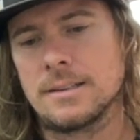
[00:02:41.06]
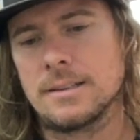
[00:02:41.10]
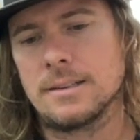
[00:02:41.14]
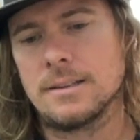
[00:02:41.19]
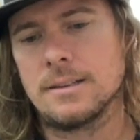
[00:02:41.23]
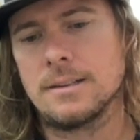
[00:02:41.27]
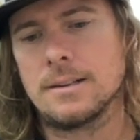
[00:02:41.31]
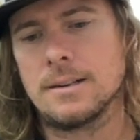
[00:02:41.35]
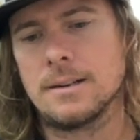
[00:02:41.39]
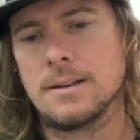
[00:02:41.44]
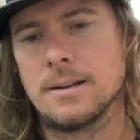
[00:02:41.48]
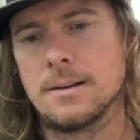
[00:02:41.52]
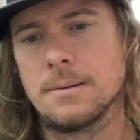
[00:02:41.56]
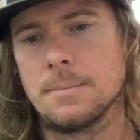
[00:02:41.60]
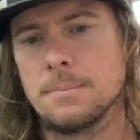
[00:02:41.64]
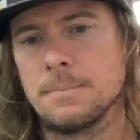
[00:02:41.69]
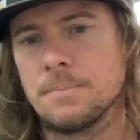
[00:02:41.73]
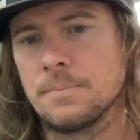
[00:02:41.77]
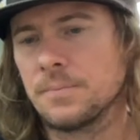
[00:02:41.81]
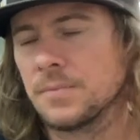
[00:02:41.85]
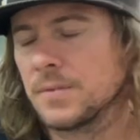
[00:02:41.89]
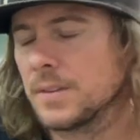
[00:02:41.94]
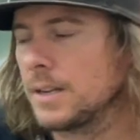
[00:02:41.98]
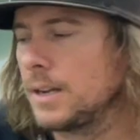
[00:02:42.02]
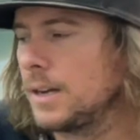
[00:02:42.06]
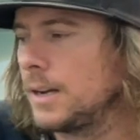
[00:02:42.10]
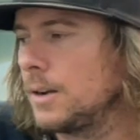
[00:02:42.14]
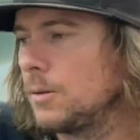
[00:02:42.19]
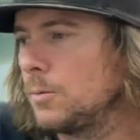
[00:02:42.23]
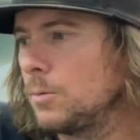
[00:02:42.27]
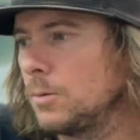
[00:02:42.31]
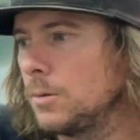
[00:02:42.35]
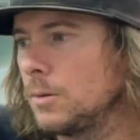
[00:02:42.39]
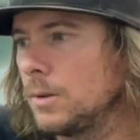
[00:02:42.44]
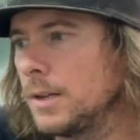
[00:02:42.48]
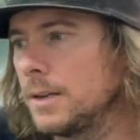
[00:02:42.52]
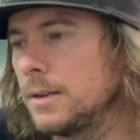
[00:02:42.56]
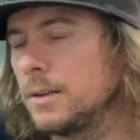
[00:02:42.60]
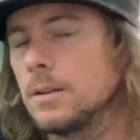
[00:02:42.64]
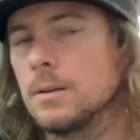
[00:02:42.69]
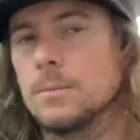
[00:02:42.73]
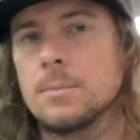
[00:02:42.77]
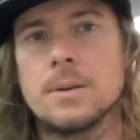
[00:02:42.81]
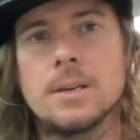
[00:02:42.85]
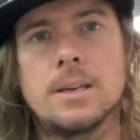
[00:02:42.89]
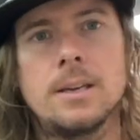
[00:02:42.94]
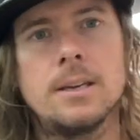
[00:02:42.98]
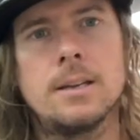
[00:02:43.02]
I will end
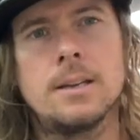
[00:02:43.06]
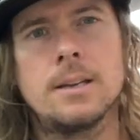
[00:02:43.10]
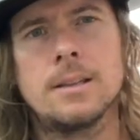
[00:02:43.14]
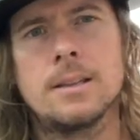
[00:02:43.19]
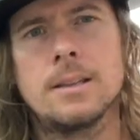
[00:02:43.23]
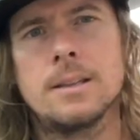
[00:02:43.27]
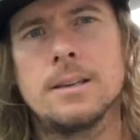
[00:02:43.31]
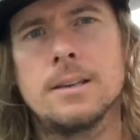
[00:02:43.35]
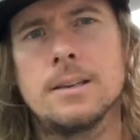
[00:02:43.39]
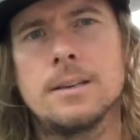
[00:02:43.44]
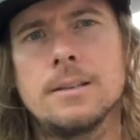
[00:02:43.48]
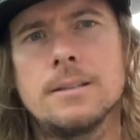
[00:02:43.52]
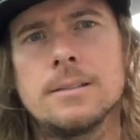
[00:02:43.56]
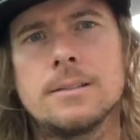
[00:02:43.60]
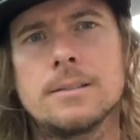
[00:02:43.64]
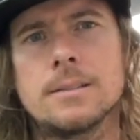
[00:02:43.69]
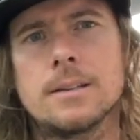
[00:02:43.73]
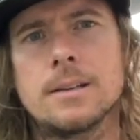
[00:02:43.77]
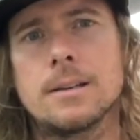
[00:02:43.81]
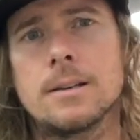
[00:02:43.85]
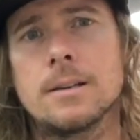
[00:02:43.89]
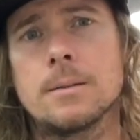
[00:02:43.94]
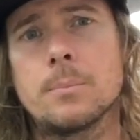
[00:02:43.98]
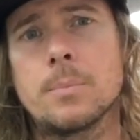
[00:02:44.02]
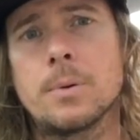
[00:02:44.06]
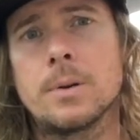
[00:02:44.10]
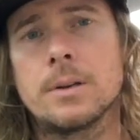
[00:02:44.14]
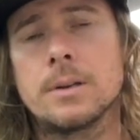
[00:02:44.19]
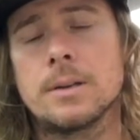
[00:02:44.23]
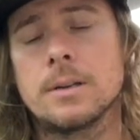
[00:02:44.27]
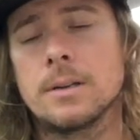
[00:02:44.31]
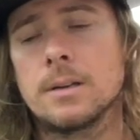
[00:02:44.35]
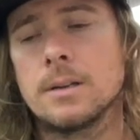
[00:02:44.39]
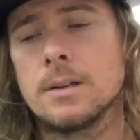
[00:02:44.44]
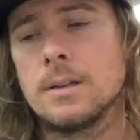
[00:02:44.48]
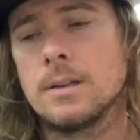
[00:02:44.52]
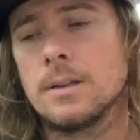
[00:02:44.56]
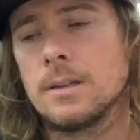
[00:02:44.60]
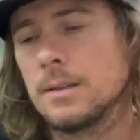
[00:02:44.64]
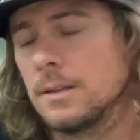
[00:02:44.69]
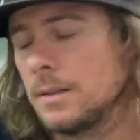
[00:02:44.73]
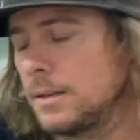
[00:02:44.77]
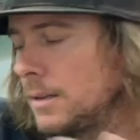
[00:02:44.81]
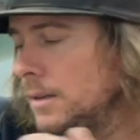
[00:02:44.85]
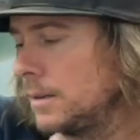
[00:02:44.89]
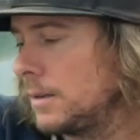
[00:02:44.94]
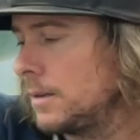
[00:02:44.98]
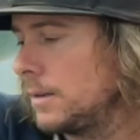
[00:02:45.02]
up heating these up,
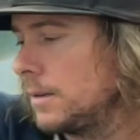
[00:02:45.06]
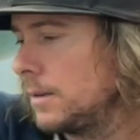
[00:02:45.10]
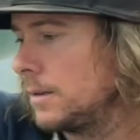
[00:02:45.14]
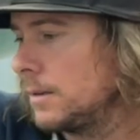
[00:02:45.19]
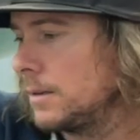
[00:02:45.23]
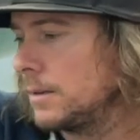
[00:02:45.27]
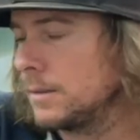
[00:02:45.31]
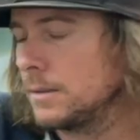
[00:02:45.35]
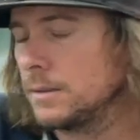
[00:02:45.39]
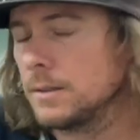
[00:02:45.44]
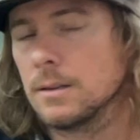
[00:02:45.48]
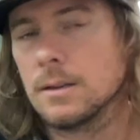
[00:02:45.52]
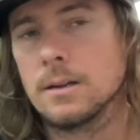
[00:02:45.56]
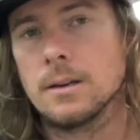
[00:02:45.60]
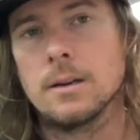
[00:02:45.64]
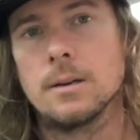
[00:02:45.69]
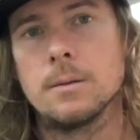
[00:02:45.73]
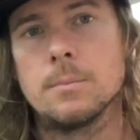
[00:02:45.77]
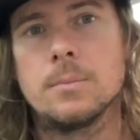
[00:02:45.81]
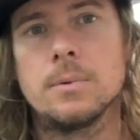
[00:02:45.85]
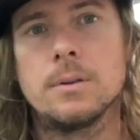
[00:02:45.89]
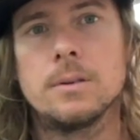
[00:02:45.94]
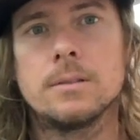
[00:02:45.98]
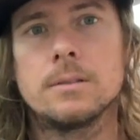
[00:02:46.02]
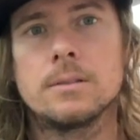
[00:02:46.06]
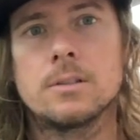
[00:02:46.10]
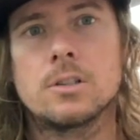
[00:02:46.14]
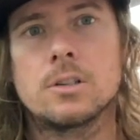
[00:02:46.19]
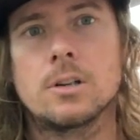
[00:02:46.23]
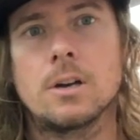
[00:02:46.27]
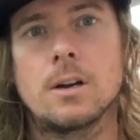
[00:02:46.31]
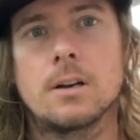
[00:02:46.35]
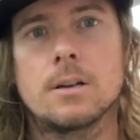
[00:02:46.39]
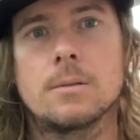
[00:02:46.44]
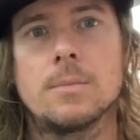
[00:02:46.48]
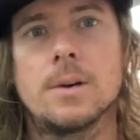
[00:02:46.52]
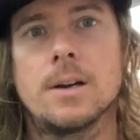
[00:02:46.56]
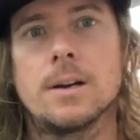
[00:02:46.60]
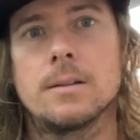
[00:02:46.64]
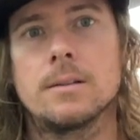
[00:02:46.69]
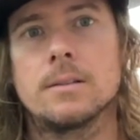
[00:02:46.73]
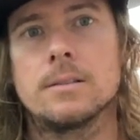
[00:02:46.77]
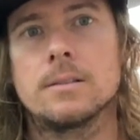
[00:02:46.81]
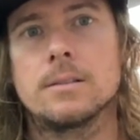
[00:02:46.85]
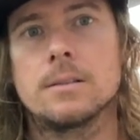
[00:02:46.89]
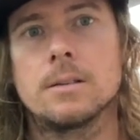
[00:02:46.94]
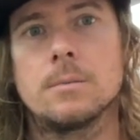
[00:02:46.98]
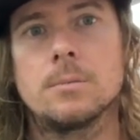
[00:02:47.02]
the hub shock mount
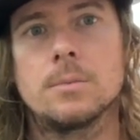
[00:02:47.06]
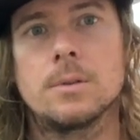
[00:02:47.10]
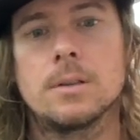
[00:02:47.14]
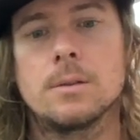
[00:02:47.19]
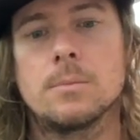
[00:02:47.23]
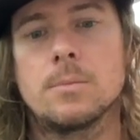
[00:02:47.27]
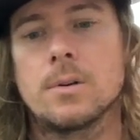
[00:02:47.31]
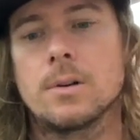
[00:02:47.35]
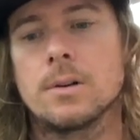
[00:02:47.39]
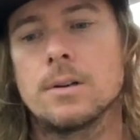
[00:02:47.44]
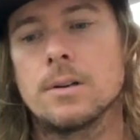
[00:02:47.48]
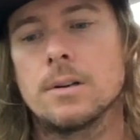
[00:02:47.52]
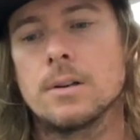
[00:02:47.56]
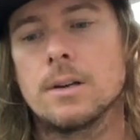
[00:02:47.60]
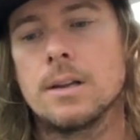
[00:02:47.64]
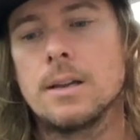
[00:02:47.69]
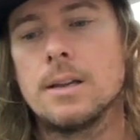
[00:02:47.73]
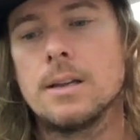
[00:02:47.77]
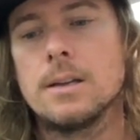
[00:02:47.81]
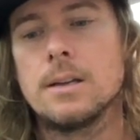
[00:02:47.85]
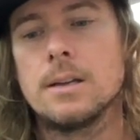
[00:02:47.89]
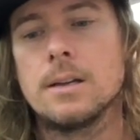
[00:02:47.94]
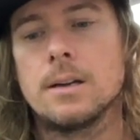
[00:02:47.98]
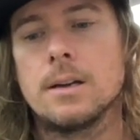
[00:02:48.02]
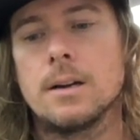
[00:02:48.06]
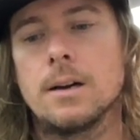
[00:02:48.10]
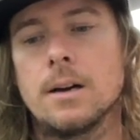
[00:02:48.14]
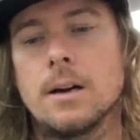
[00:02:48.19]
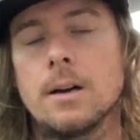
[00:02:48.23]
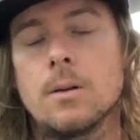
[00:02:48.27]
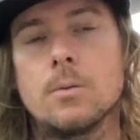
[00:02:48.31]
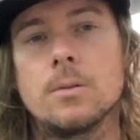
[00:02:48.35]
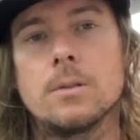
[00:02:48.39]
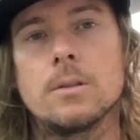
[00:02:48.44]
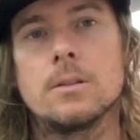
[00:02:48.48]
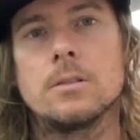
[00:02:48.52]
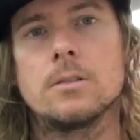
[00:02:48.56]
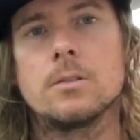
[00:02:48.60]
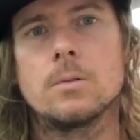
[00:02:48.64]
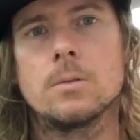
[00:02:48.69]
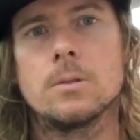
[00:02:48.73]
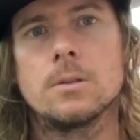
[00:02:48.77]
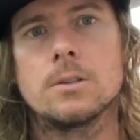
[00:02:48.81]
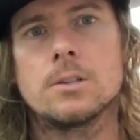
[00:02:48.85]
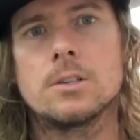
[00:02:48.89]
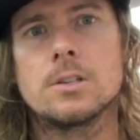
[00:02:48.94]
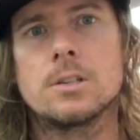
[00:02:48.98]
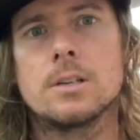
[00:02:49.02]
assembly part, with a
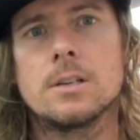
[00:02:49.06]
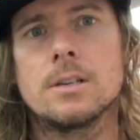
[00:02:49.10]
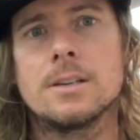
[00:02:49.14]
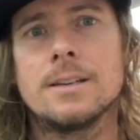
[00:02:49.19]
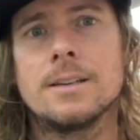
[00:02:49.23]
torch,